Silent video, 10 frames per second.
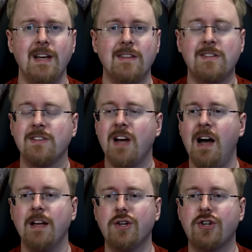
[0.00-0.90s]
This
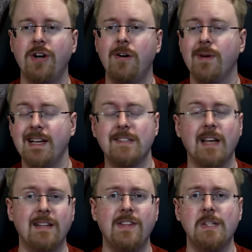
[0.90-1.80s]
entire show is,
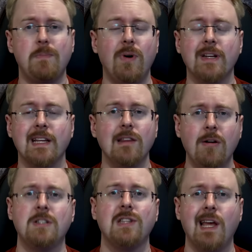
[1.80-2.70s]
at this point, it
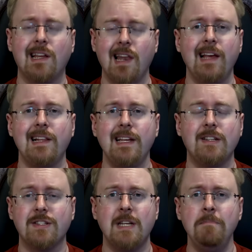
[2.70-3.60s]
looks like likely
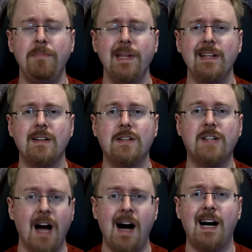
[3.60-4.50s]
to simply
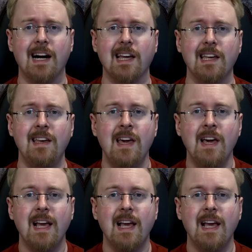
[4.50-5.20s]
die